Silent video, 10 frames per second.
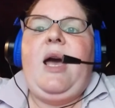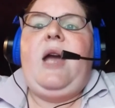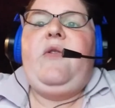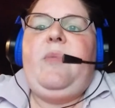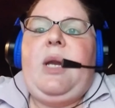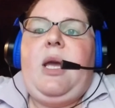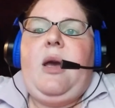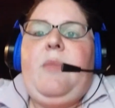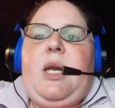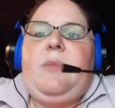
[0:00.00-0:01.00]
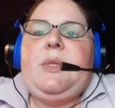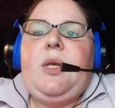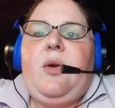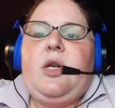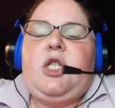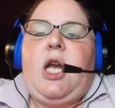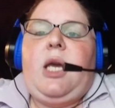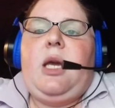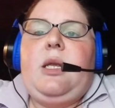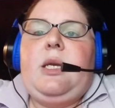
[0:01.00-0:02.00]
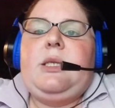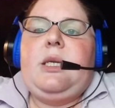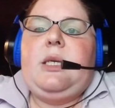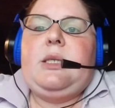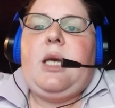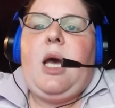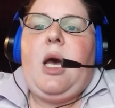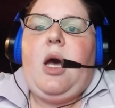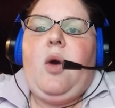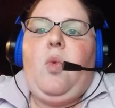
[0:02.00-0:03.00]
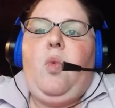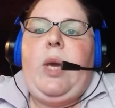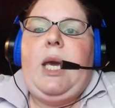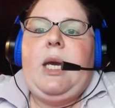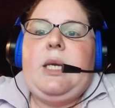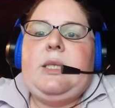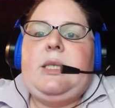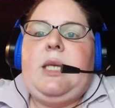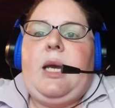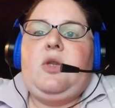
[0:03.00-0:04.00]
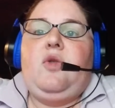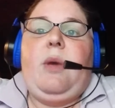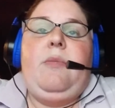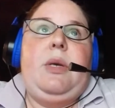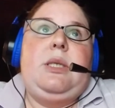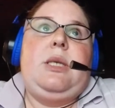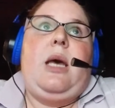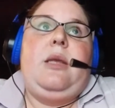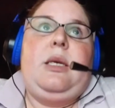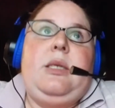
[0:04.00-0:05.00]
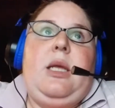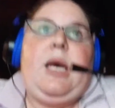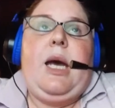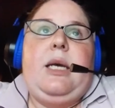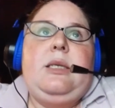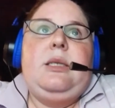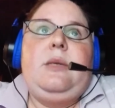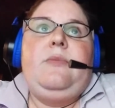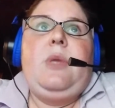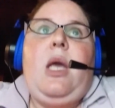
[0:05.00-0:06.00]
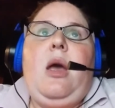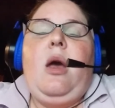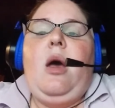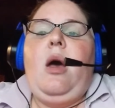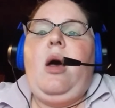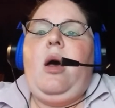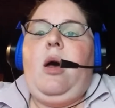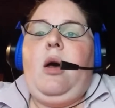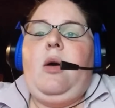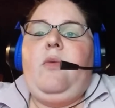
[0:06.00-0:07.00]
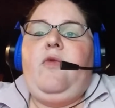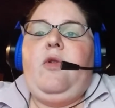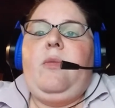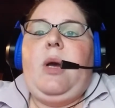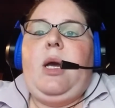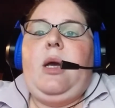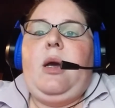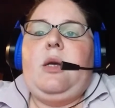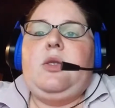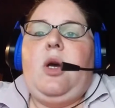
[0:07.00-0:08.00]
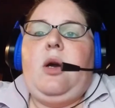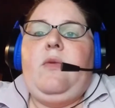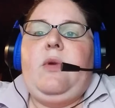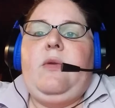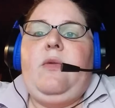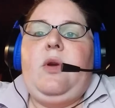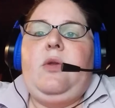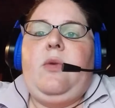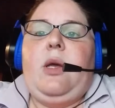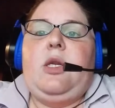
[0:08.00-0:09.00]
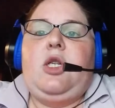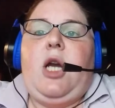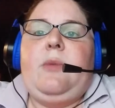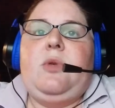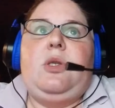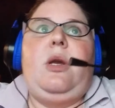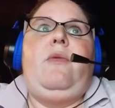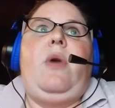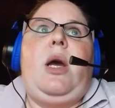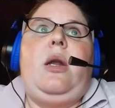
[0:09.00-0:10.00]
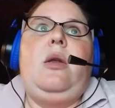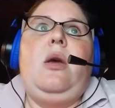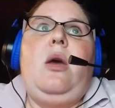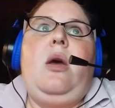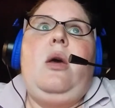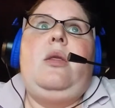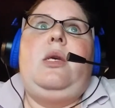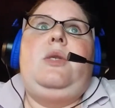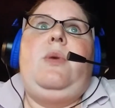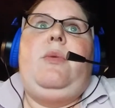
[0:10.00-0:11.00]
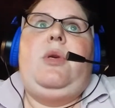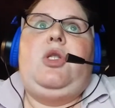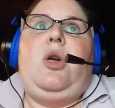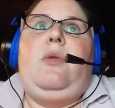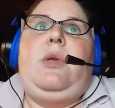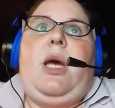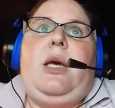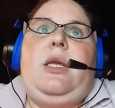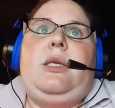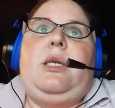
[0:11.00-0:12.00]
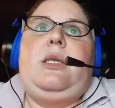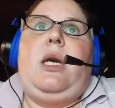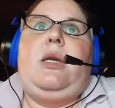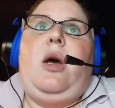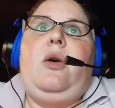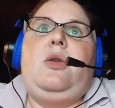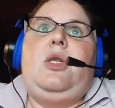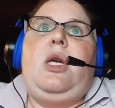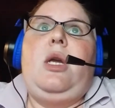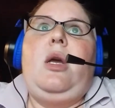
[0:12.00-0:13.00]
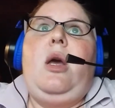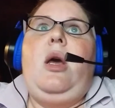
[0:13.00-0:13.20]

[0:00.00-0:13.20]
Everybody. My name is Laura Jenkin. This is week 6 for my business ethics class for my talk of what I've learned throughout the chapters I've read. This week we started with ethics and technology.